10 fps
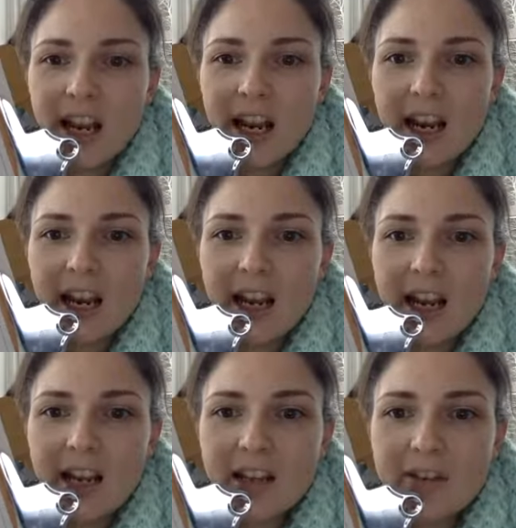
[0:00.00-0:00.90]

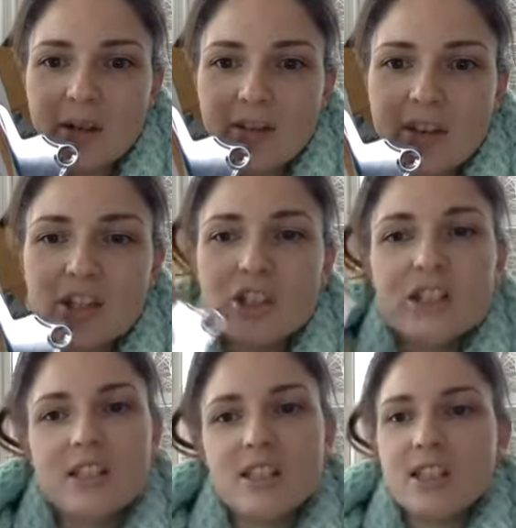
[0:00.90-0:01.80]
and
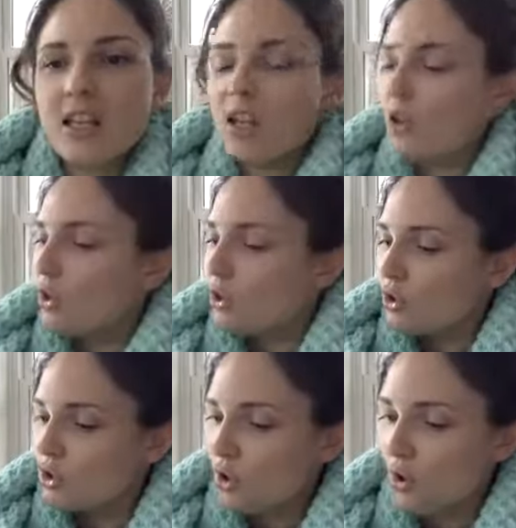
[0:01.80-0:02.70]
renovations.
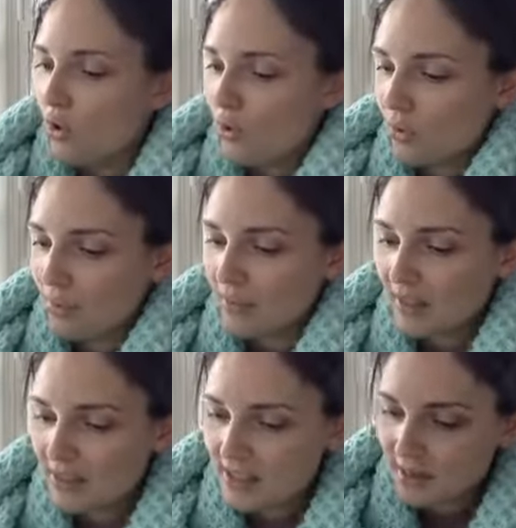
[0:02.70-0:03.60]
So
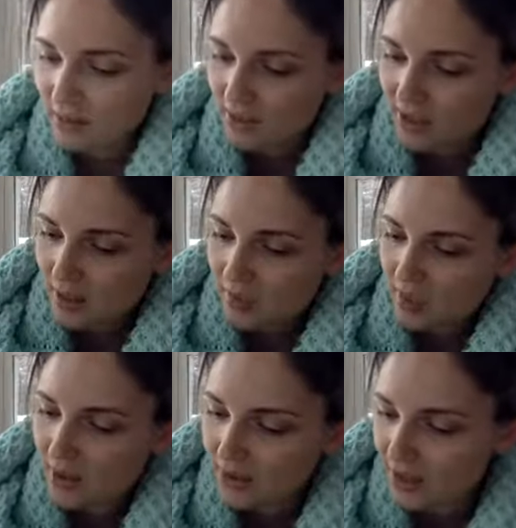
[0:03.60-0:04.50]
let's say, for
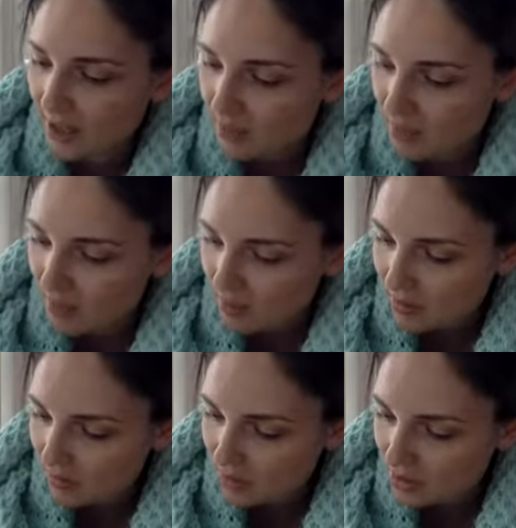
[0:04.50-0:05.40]
example, our down
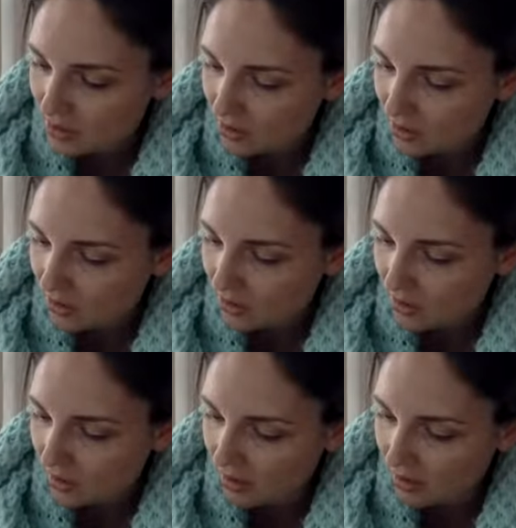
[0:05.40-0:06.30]
payment was
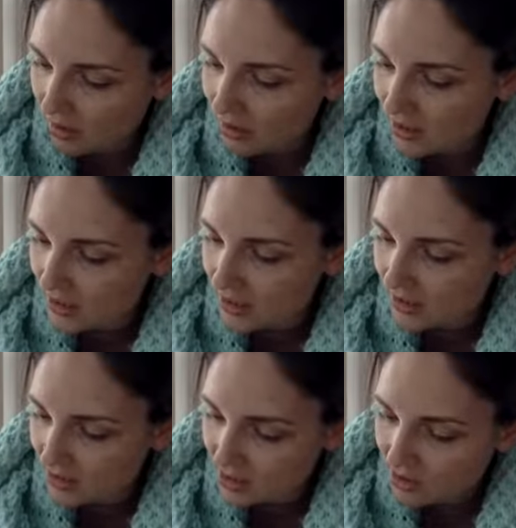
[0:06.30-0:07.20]

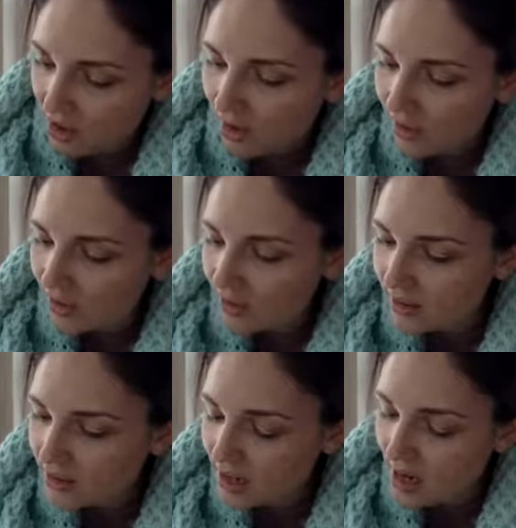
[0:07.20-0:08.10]

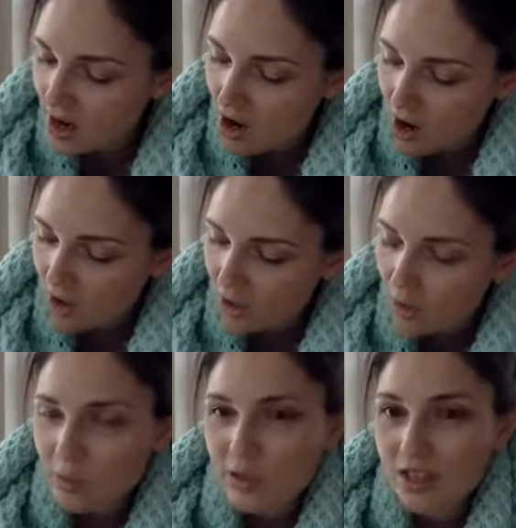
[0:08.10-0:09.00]
$36,000. Our
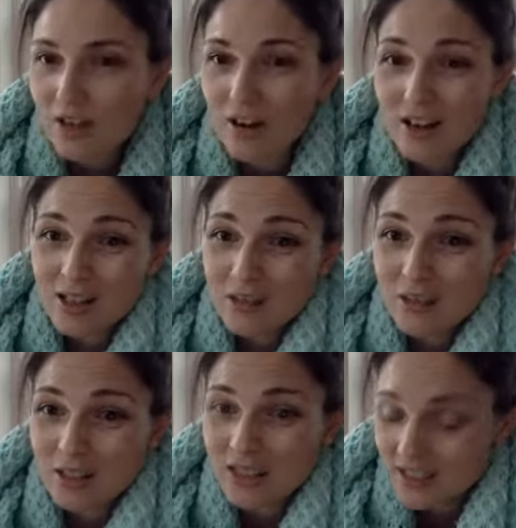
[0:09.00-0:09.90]
closing costs
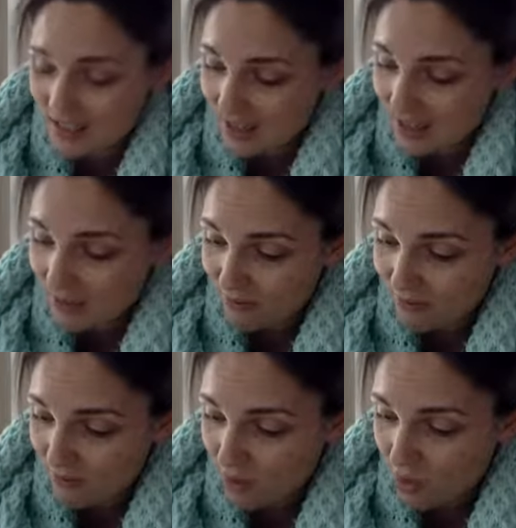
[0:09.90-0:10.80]
were, let's say,
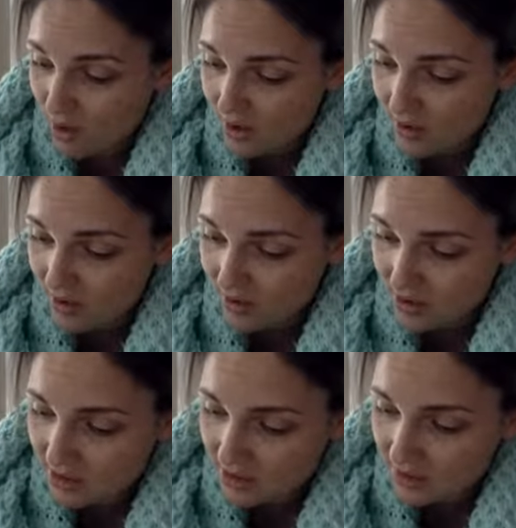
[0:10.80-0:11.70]

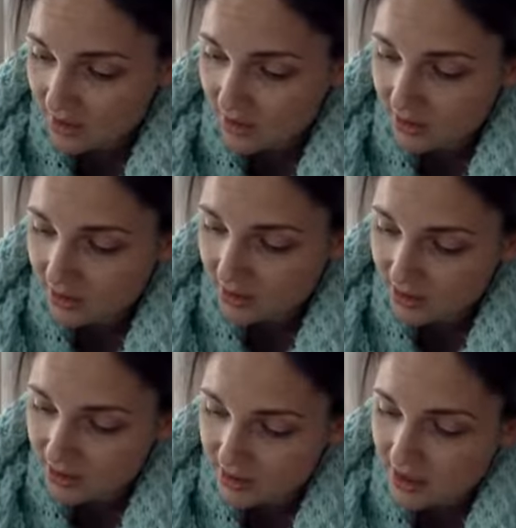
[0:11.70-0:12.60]

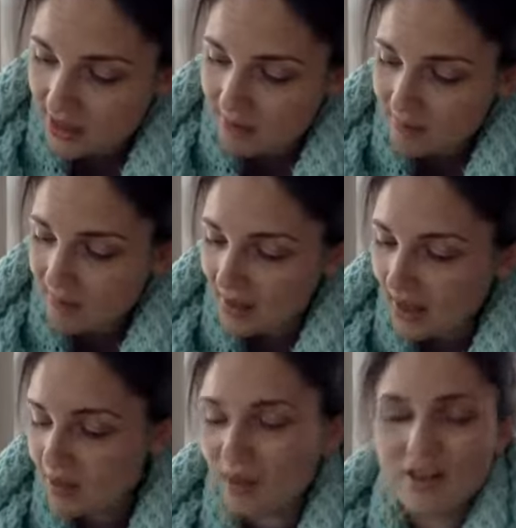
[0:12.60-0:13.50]
$4,000.
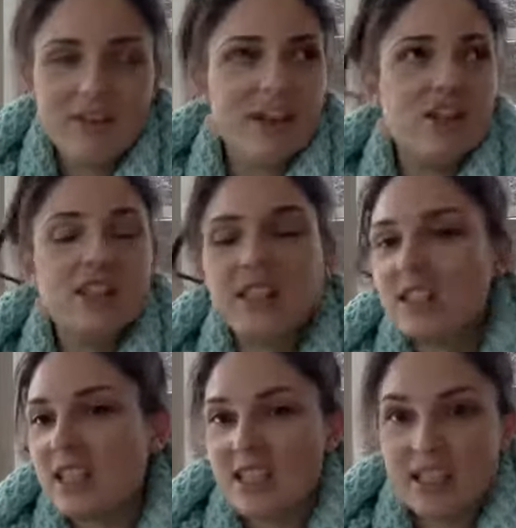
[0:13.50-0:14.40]
And renovations, let's
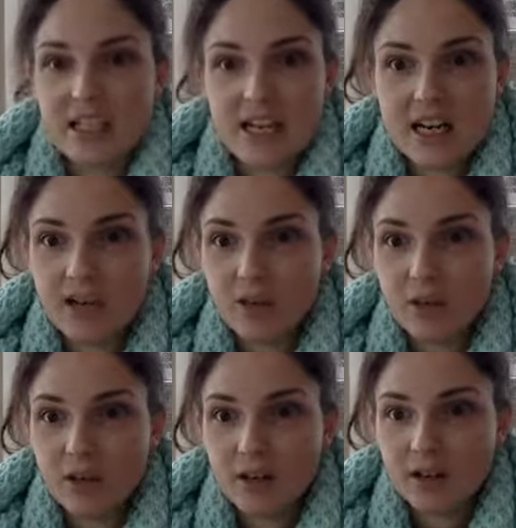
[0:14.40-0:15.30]
say, didn't need any
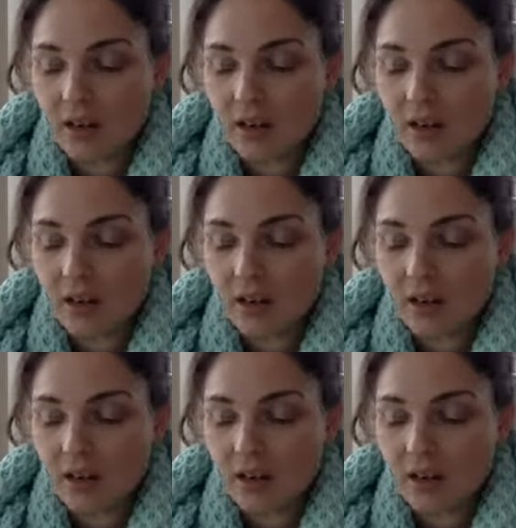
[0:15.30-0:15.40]
work,